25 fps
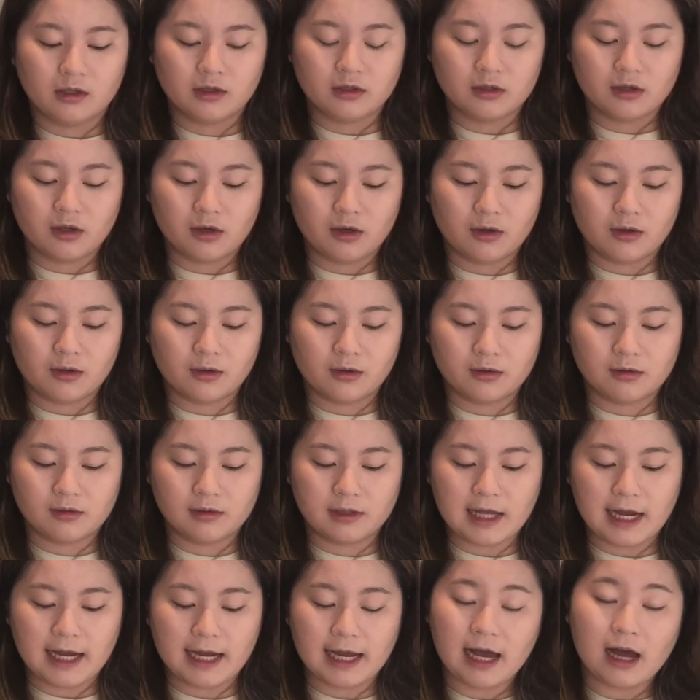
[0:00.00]

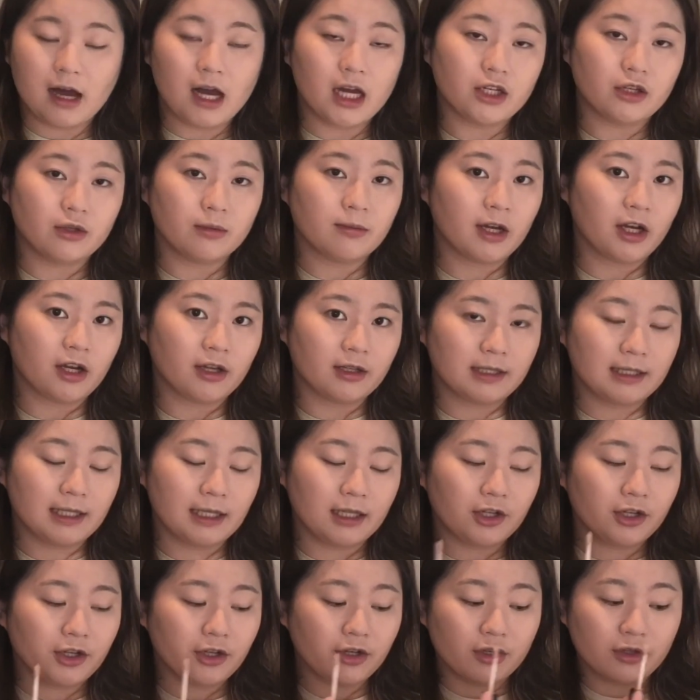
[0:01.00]
So like how I do my
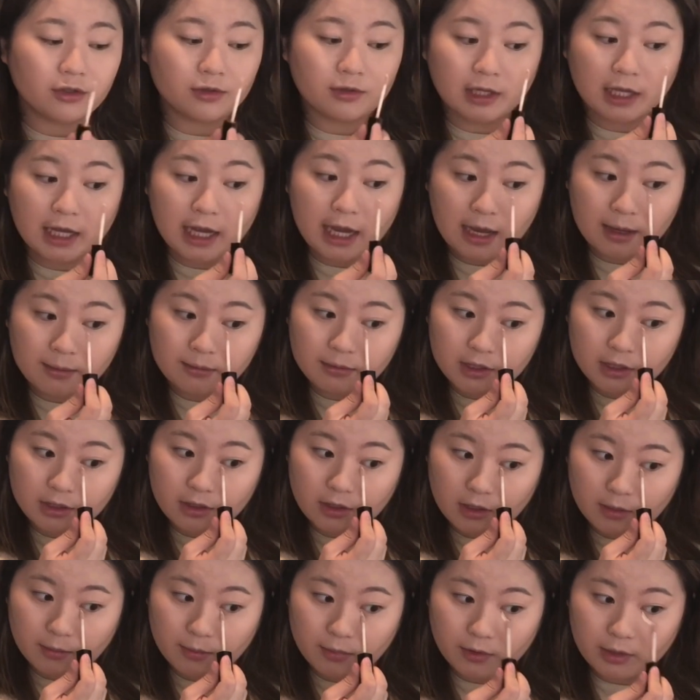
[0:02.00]
concealer usually, I'm
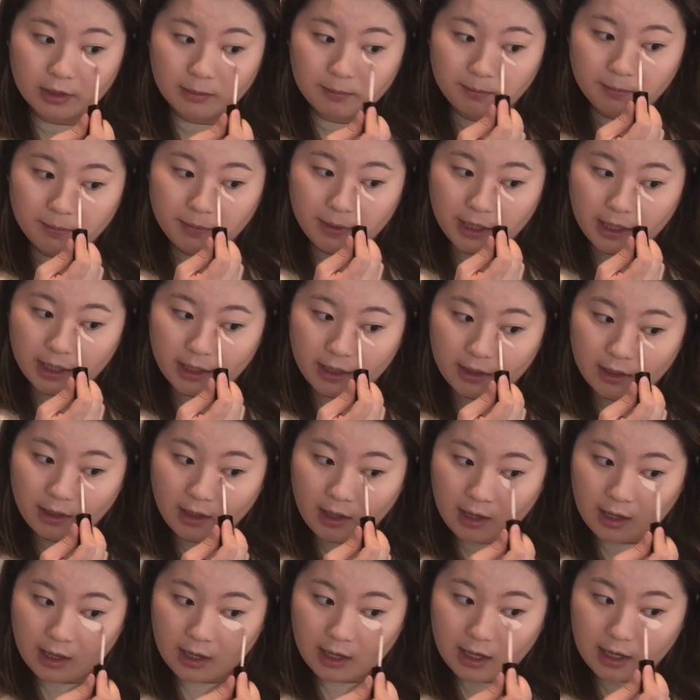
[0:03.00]
just gonna put a bit
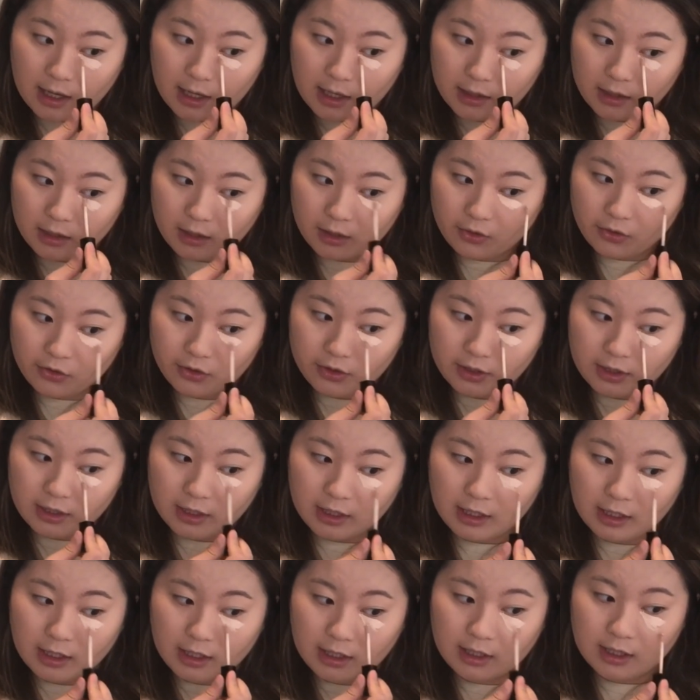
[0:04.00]
under
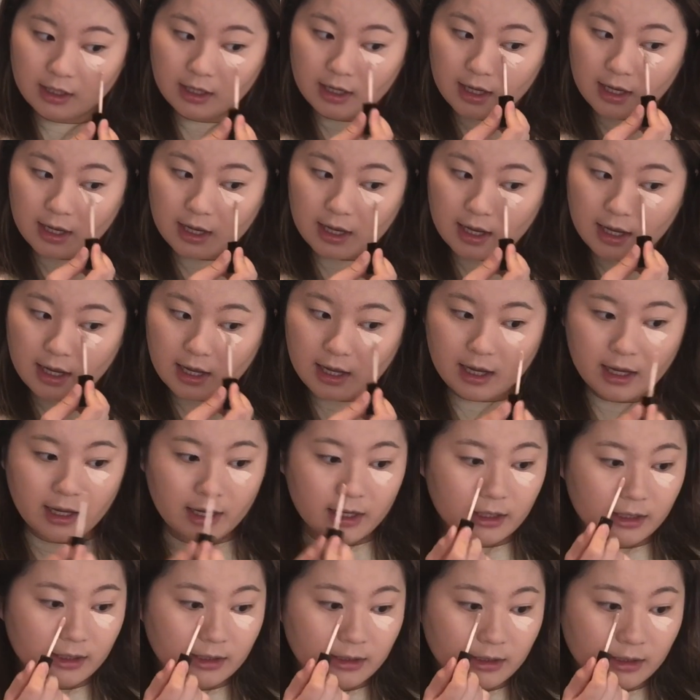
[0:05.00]
the
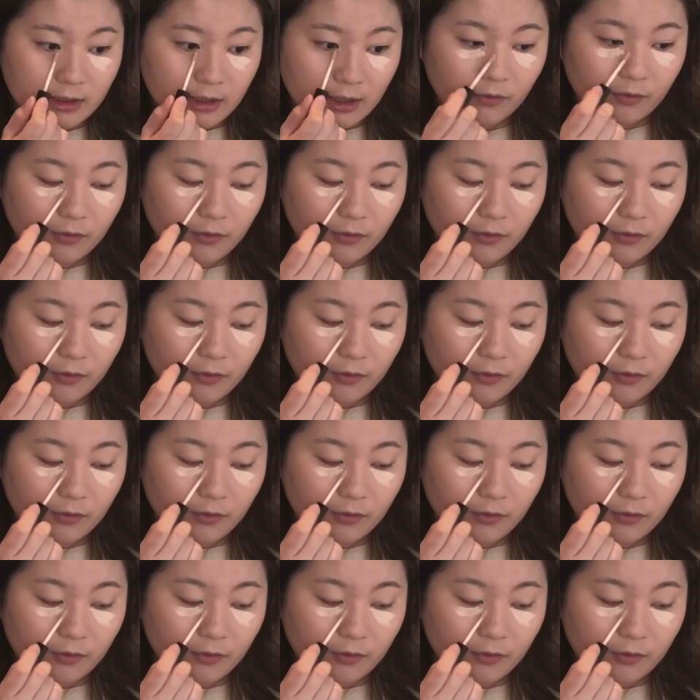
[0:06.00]
eyes.